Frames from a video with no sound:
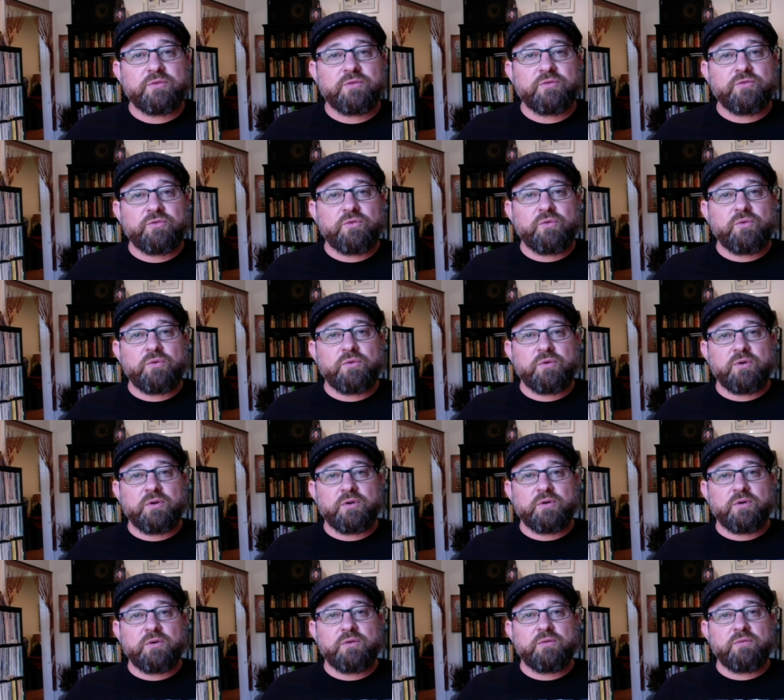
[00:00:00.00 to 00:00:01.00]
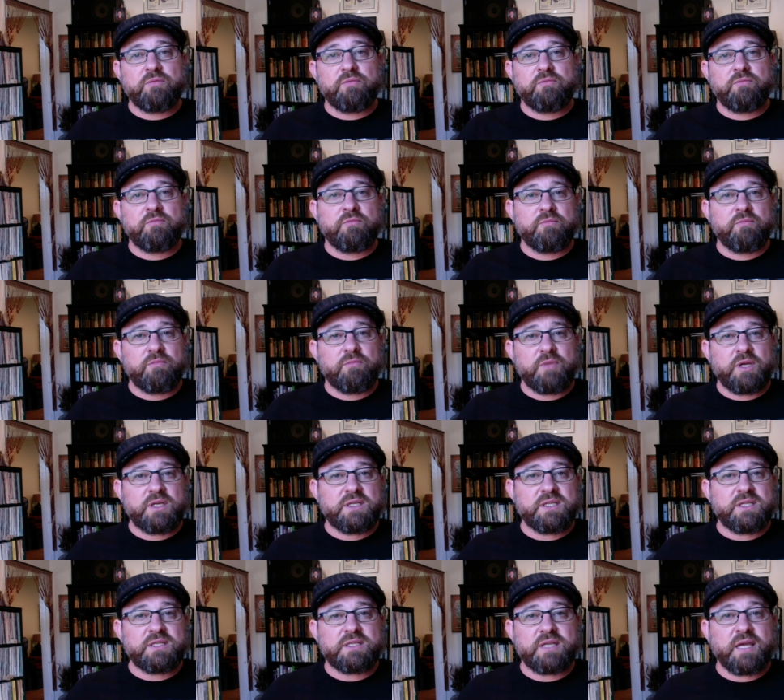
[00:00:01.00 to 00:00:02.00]
for a
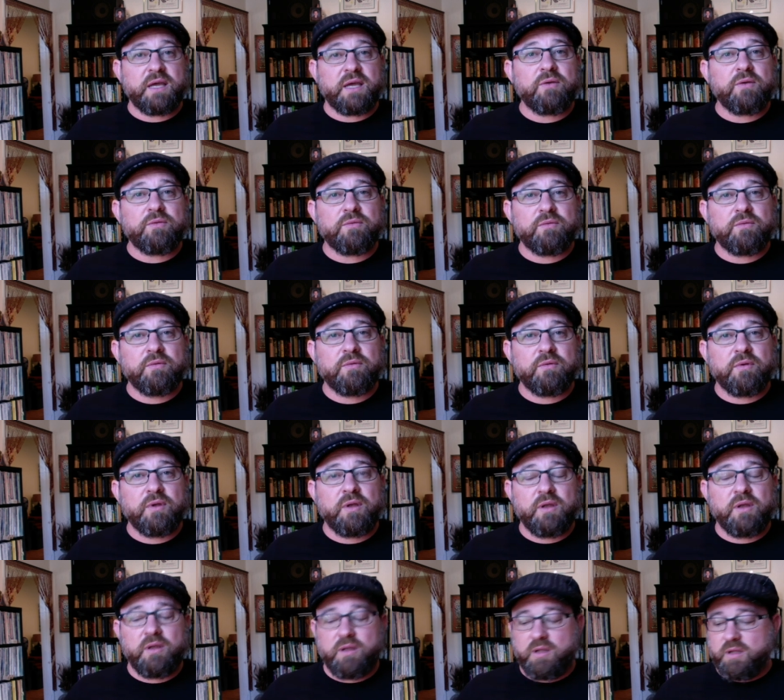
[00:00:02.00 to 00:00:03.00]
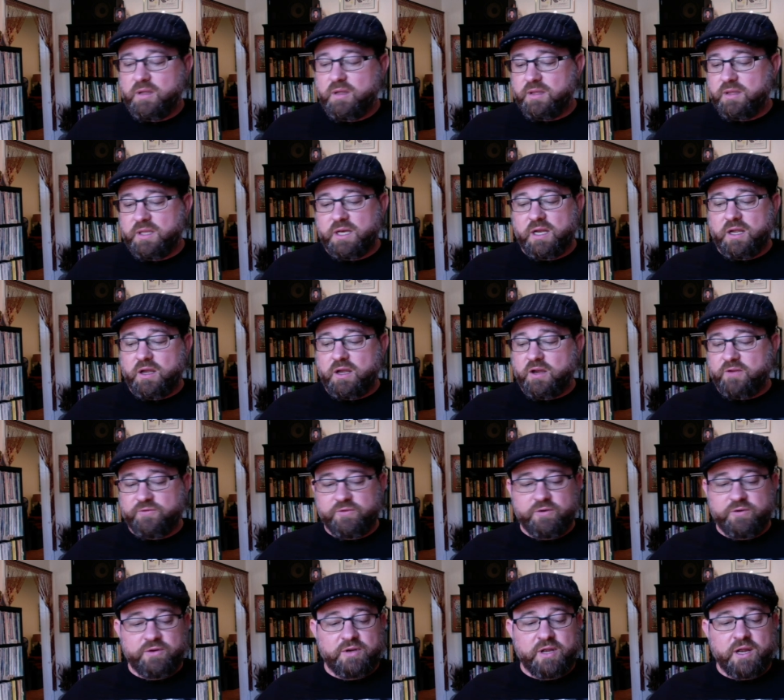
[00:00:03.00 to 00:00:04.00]
discount that I
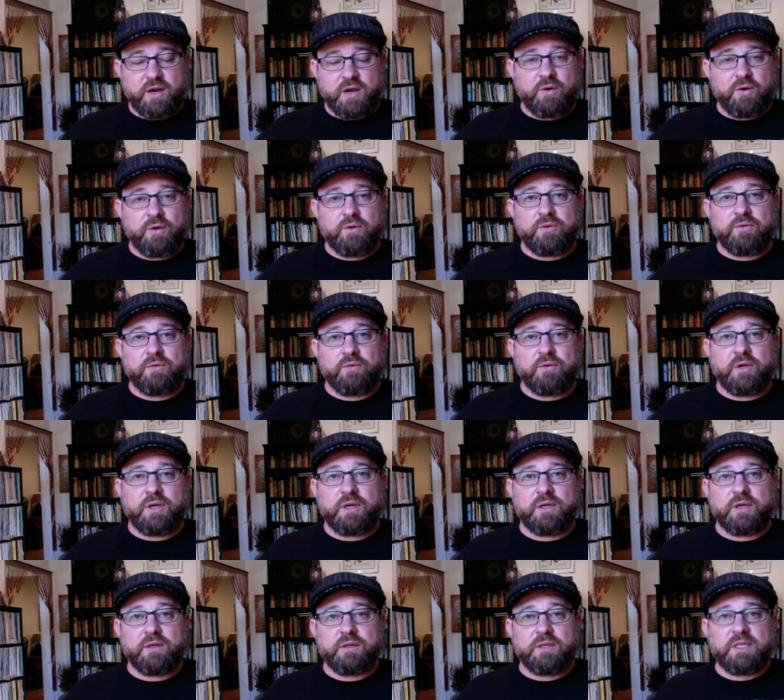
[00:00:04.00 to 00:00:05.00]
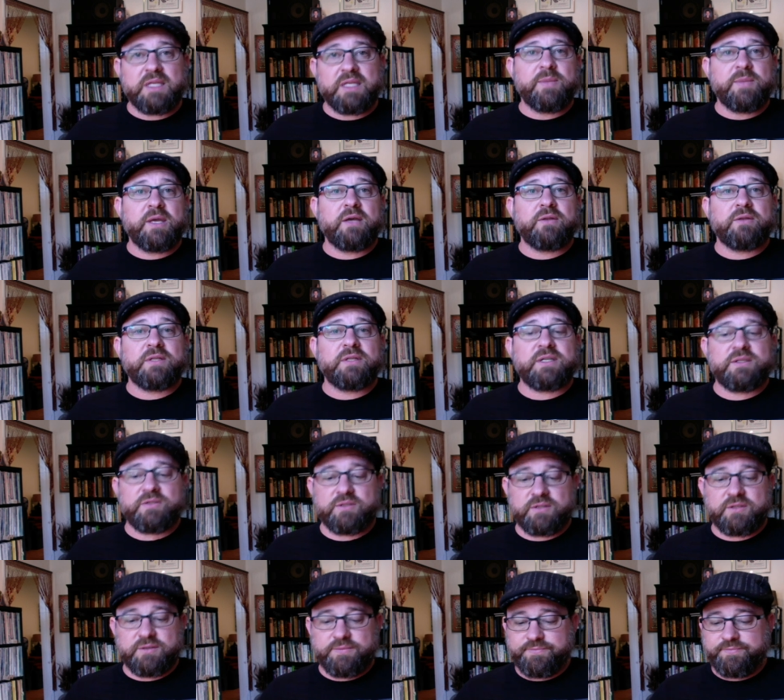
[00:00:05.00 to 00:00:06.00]
offered our uh, email
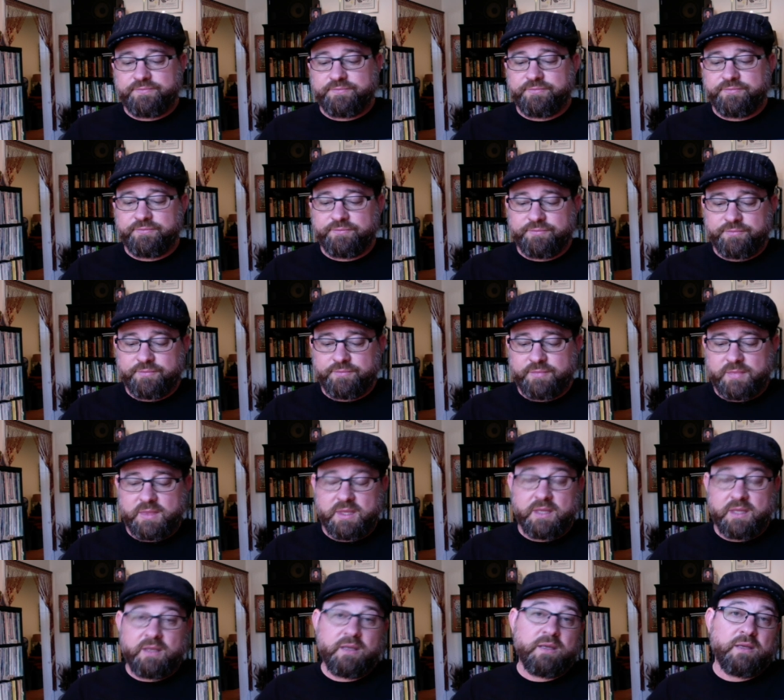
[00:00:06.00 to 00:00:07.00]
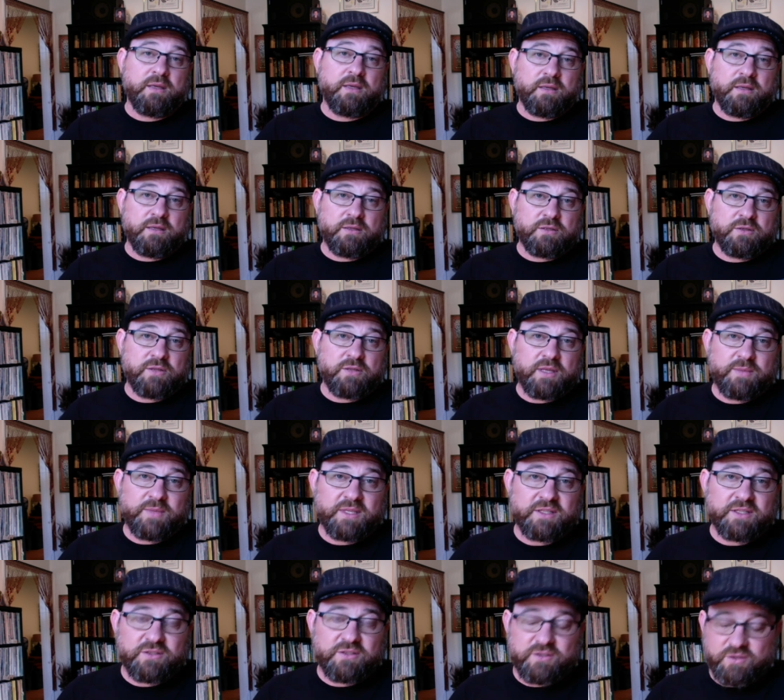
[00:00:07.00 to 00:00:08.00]
list. So that
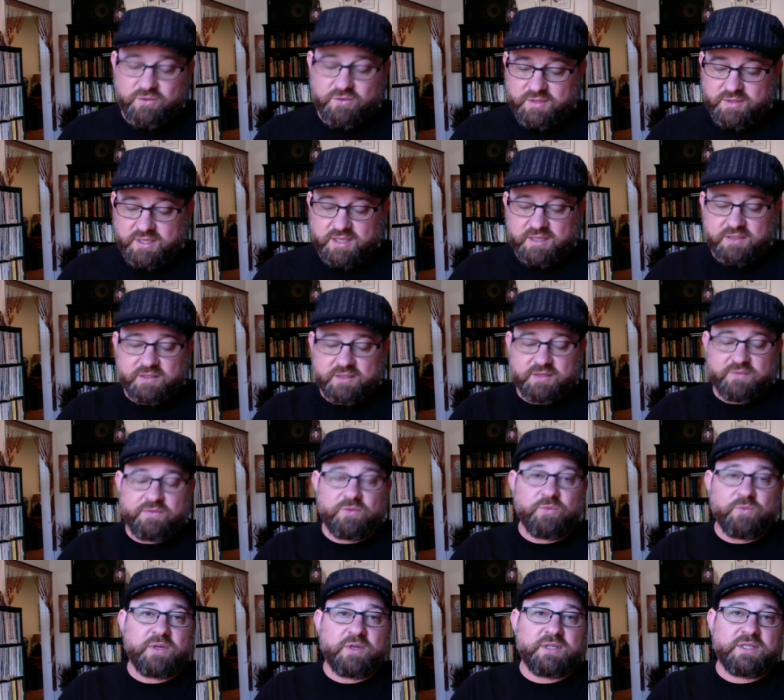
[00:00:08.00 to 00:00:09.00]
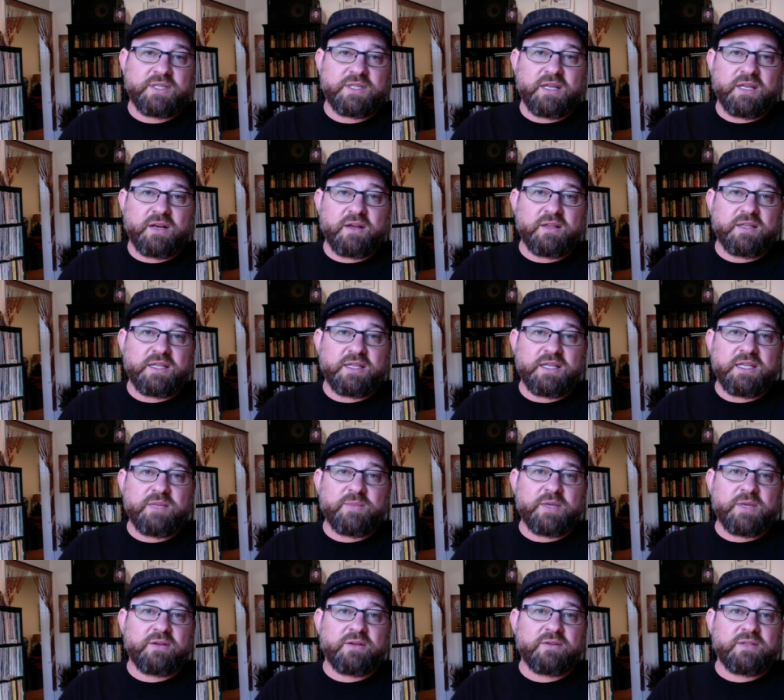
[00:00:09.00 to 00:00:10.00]
means two things. If you want to get on the
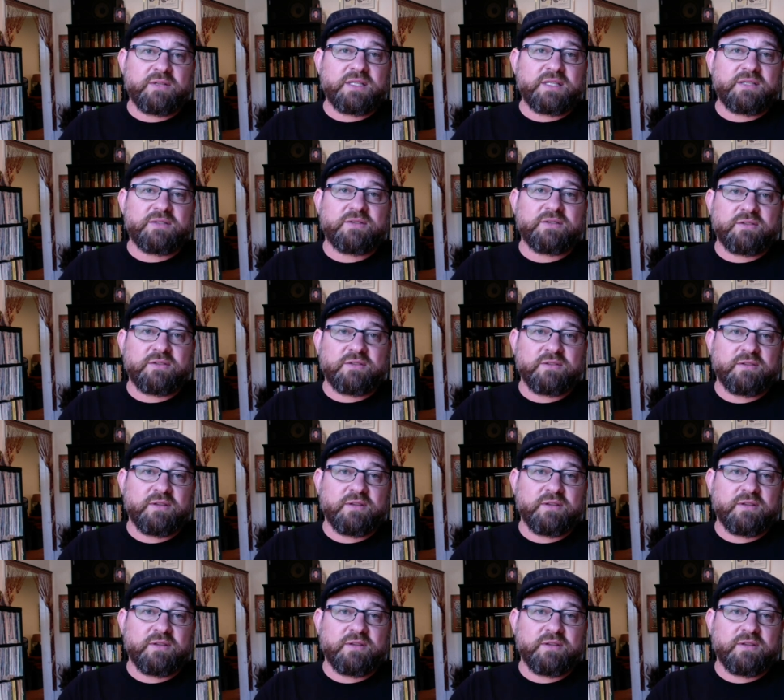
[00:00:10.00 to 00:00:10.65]
email list,